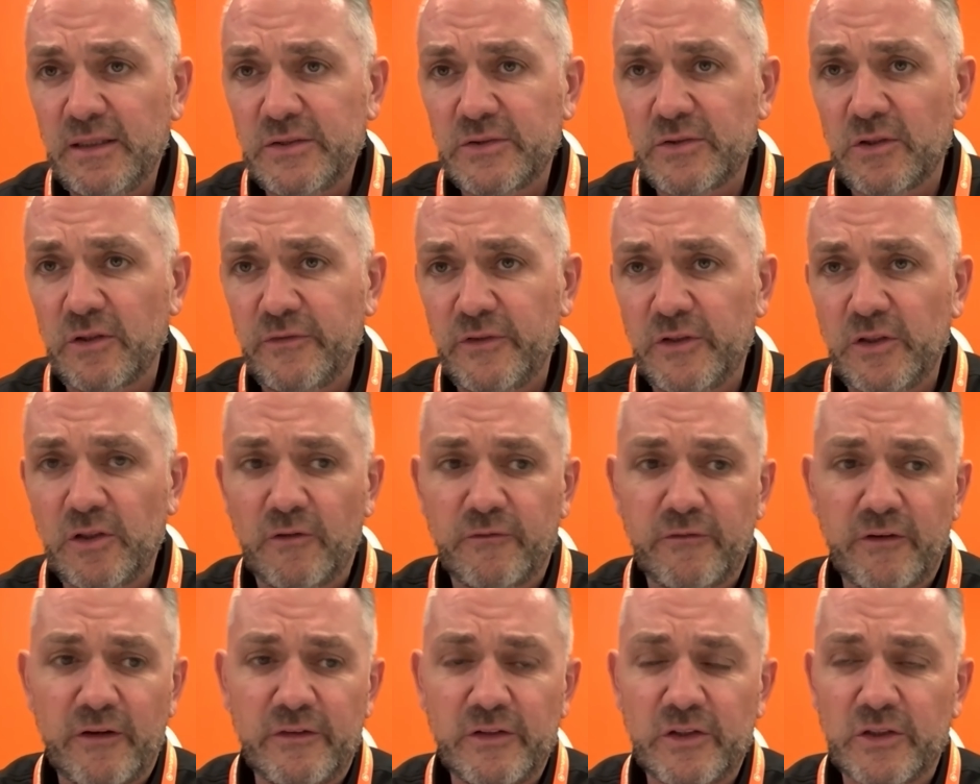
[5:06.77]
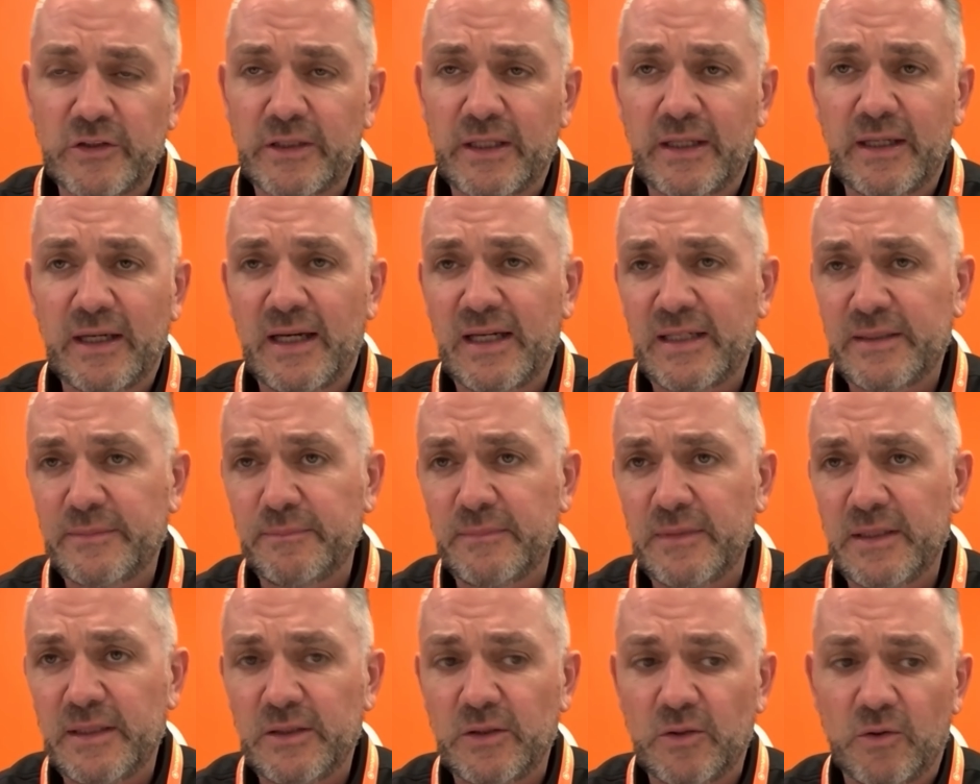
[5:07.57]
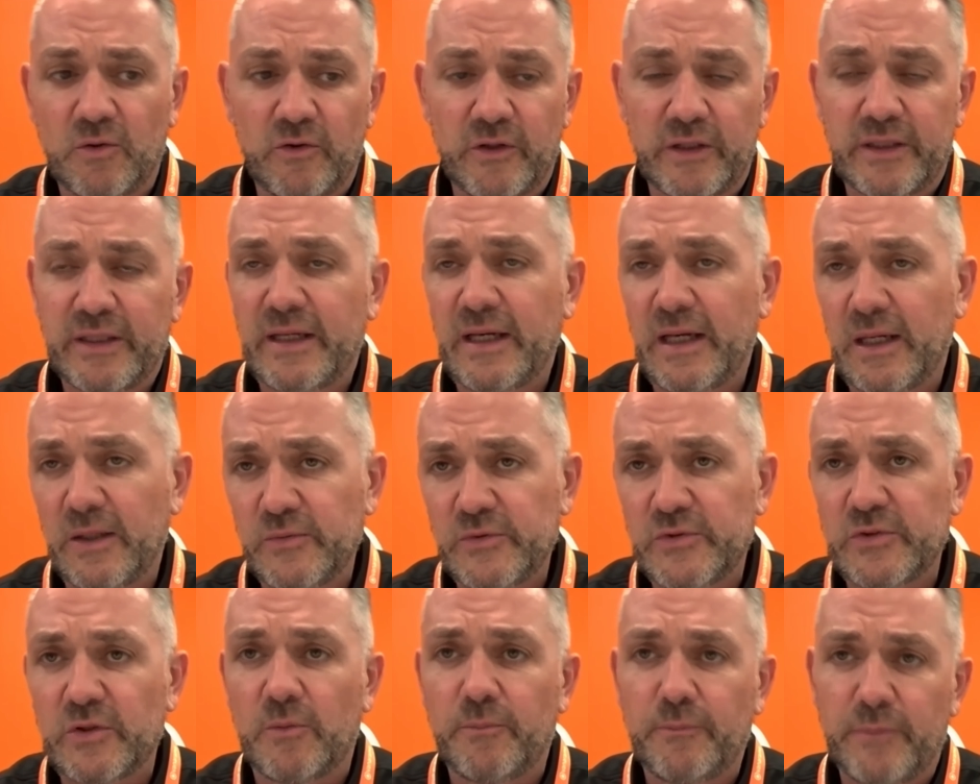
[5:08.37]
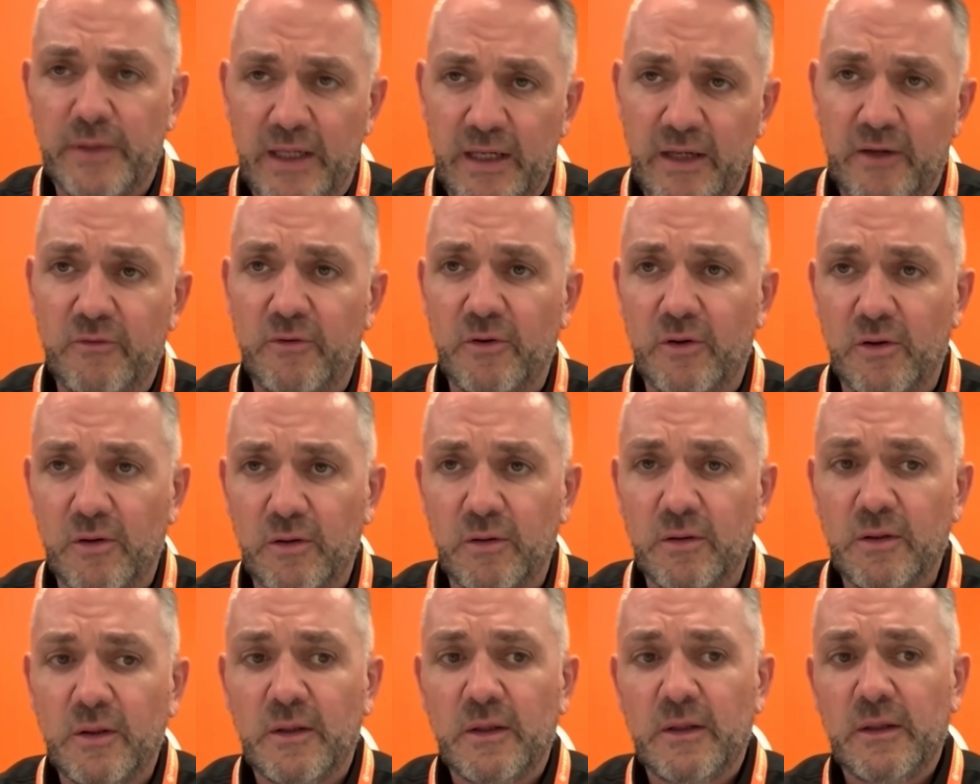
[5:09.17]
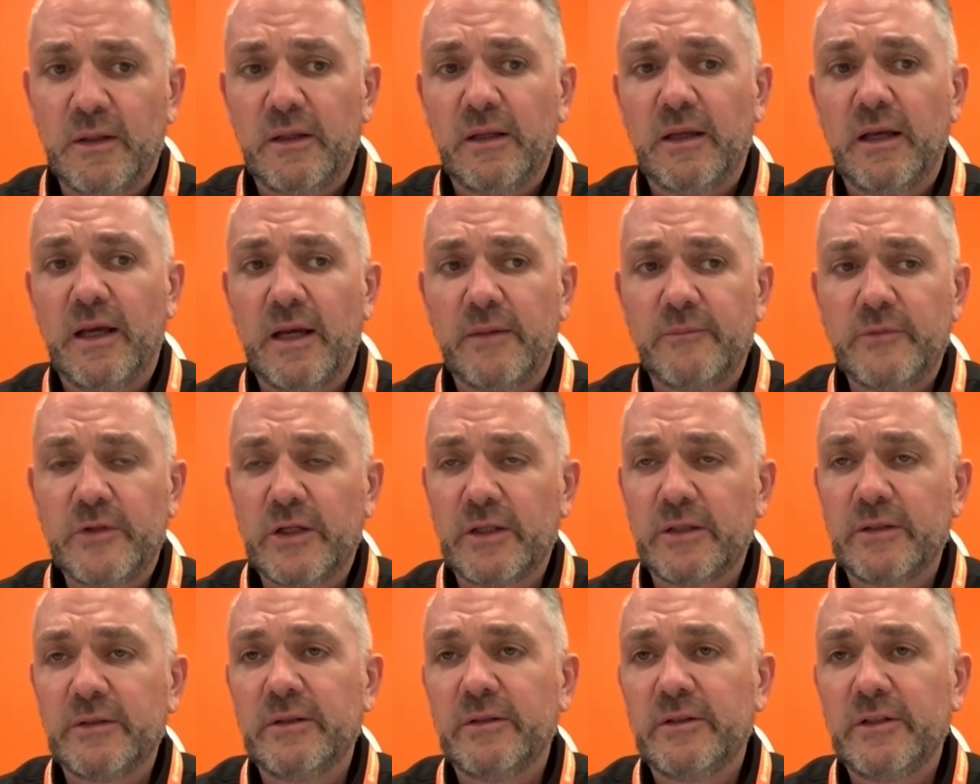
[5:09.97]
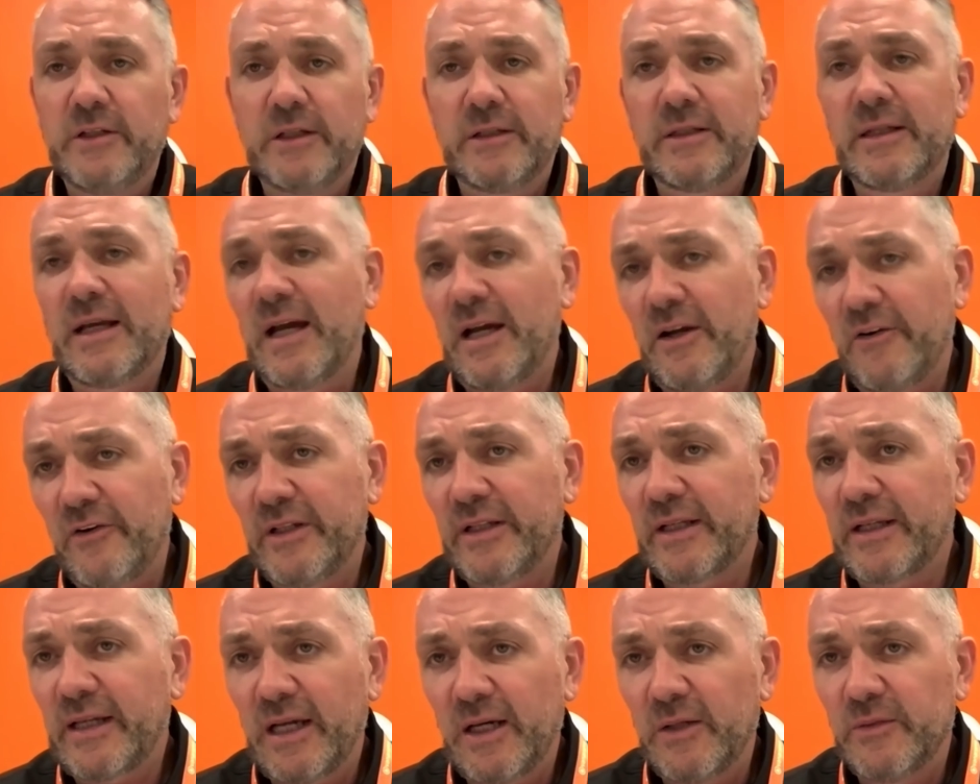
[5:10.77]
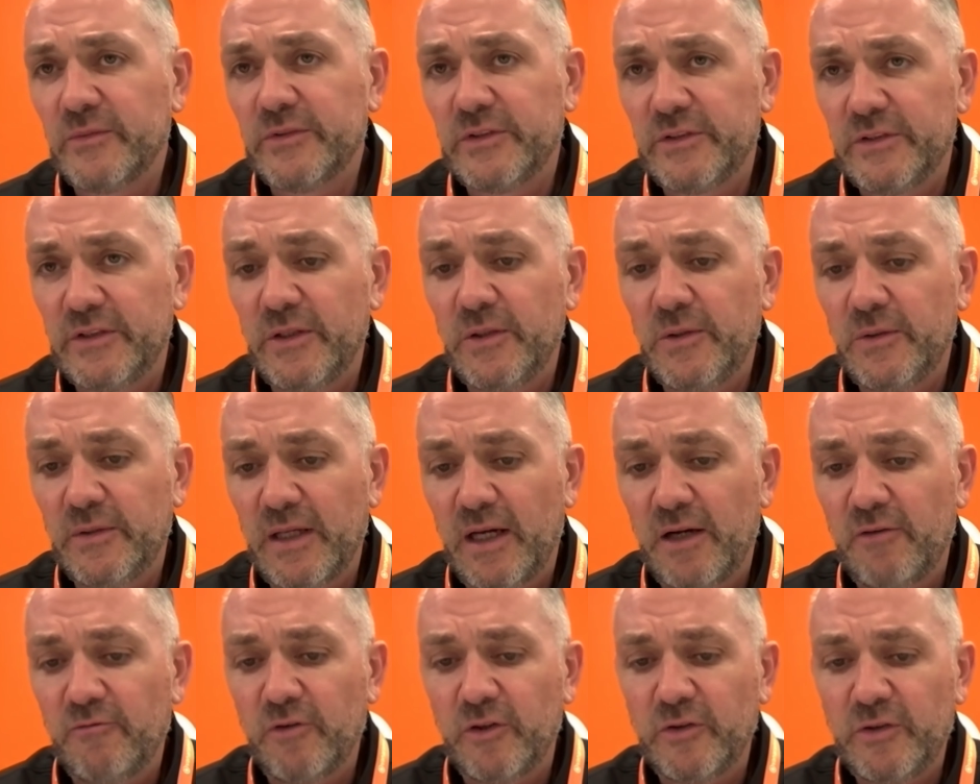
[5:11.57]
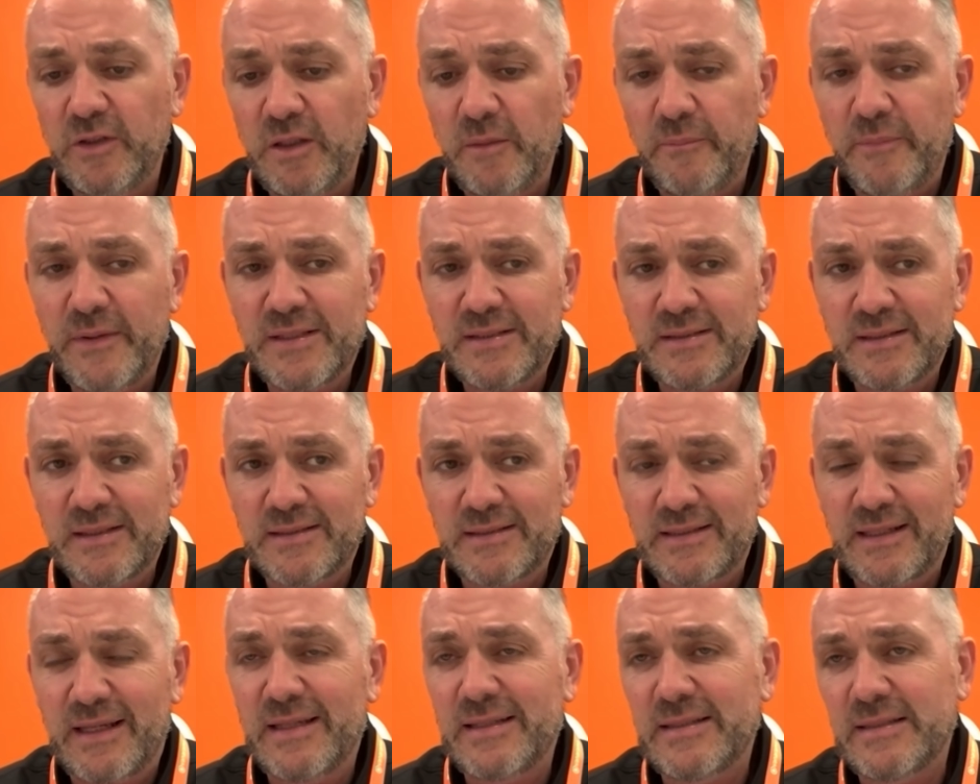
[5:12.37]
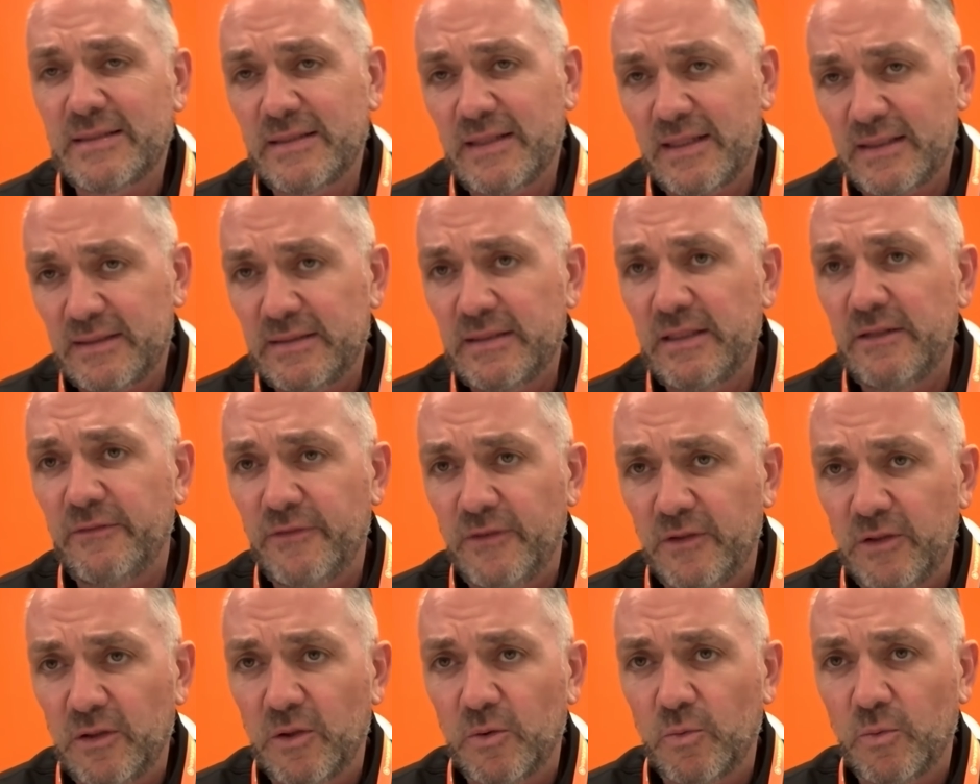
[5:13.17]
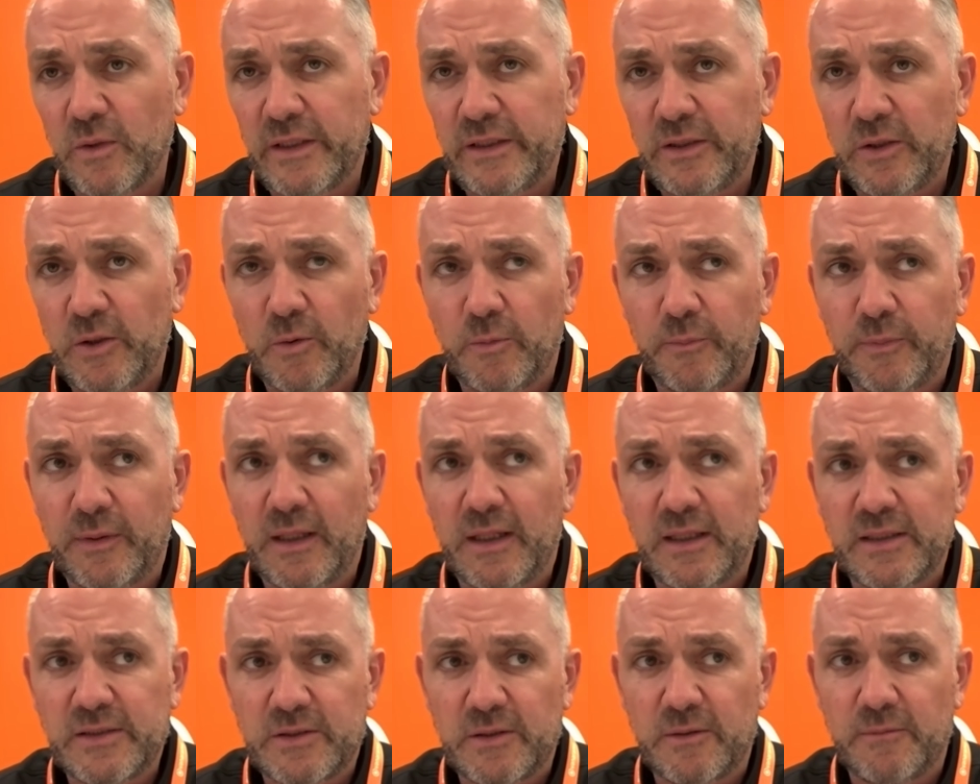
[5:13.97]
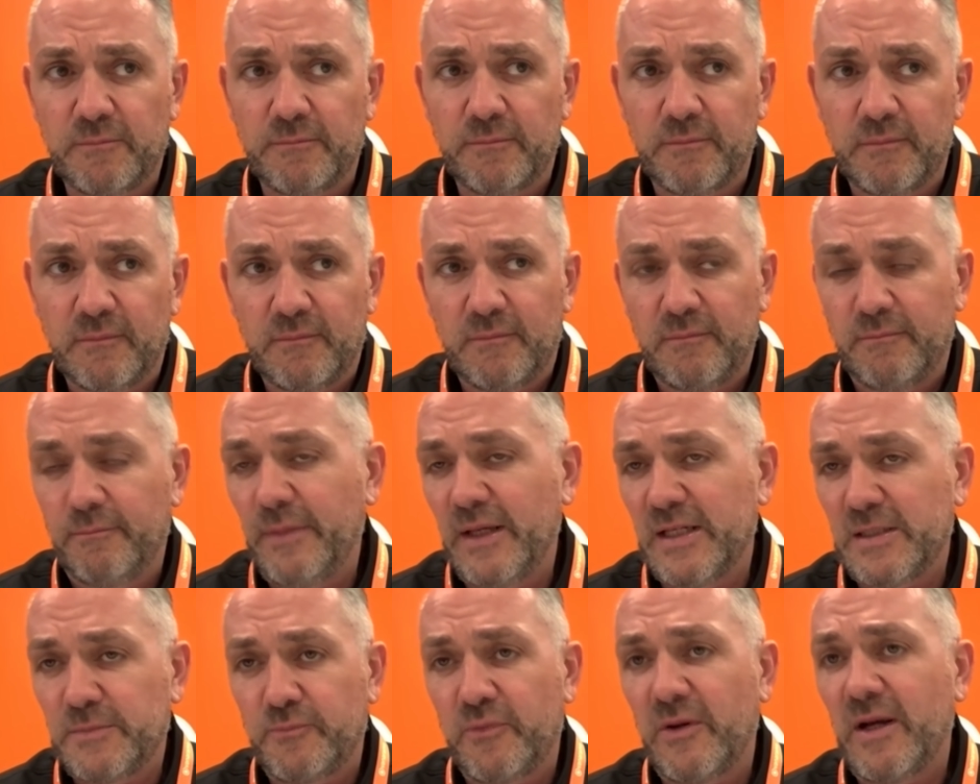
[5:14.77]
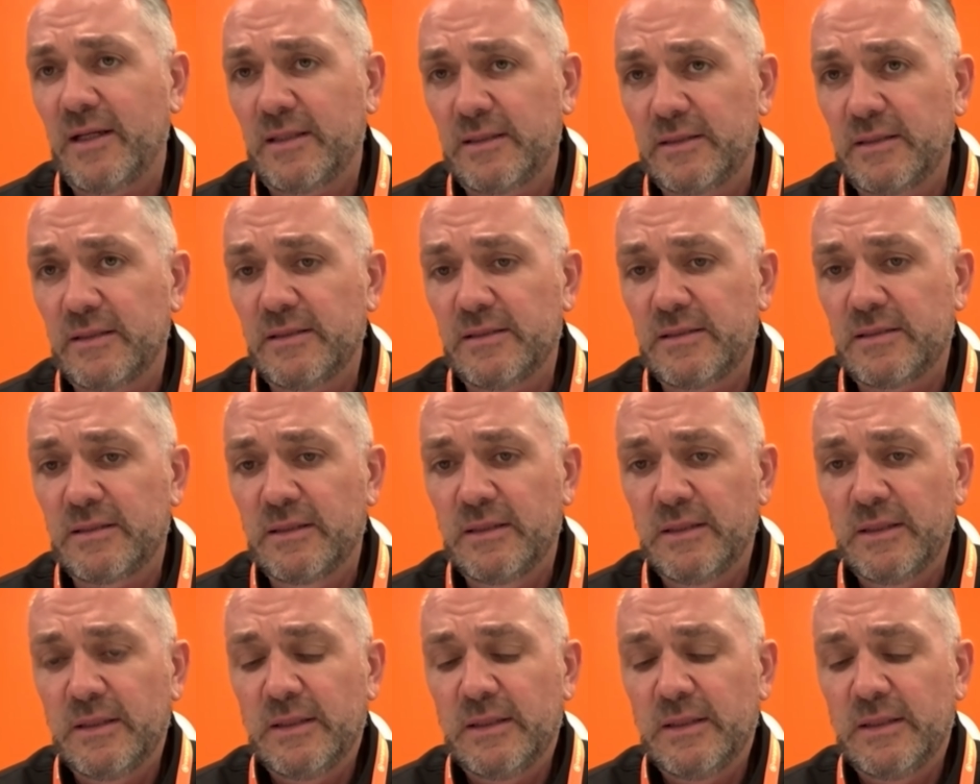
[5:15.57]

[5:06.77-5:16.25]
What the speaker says: So if you're not very good at admin or accounts or payroll, you can hire an accountant to do that. Running a business isn't that difficult when you apply some best practice.